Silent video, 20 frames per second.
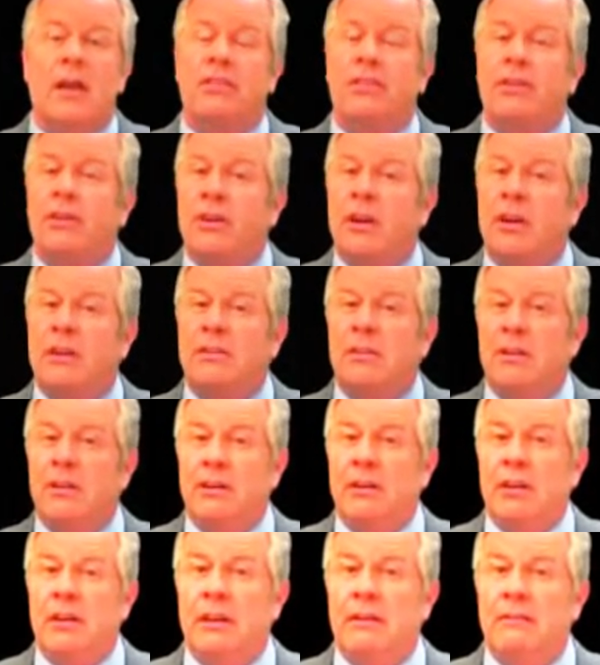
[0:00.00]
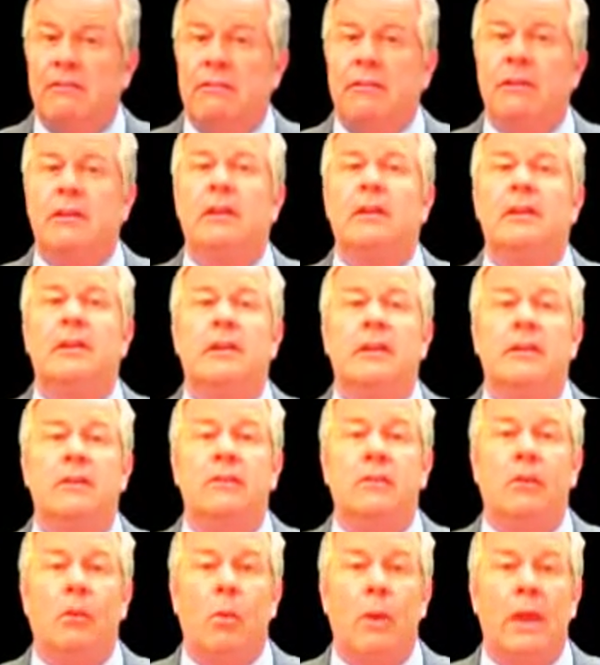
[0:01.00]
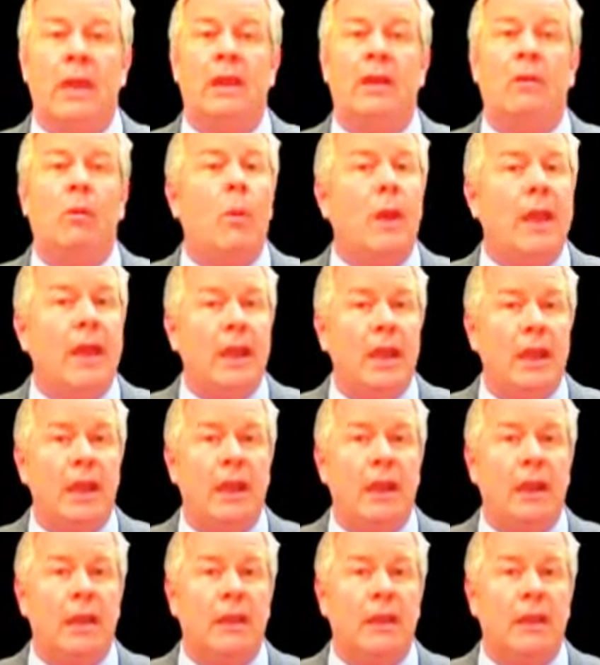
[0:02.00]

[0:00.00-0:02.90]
A third alternative is a win-win.